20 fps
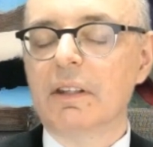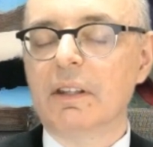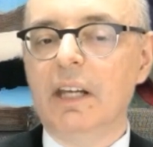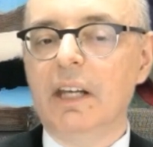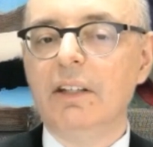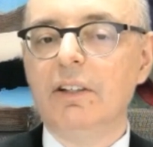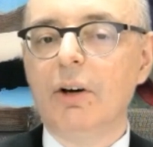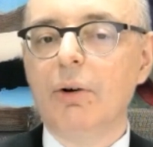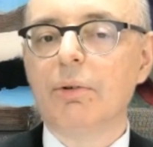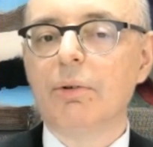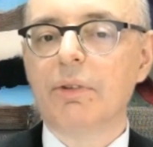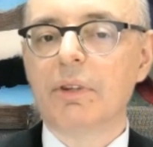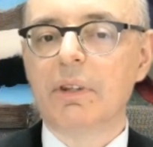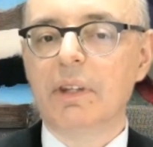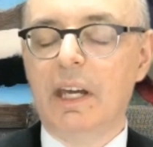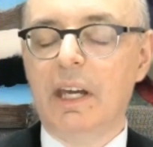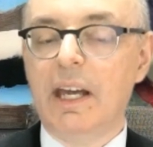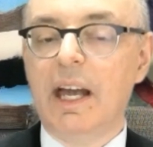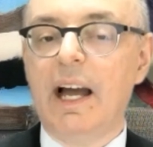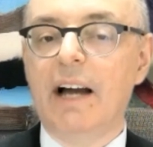they know
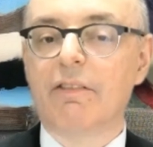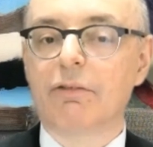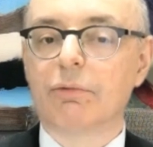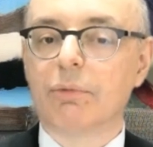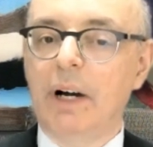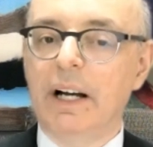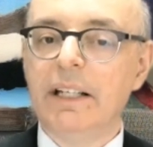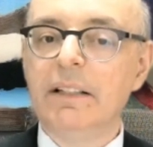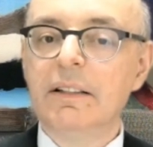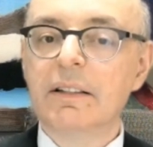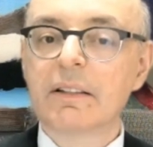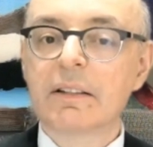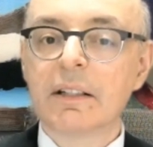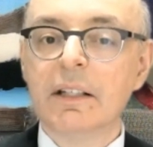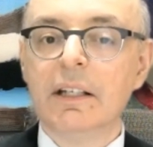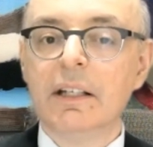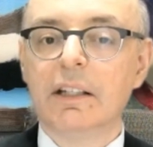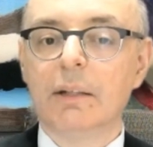they have rights.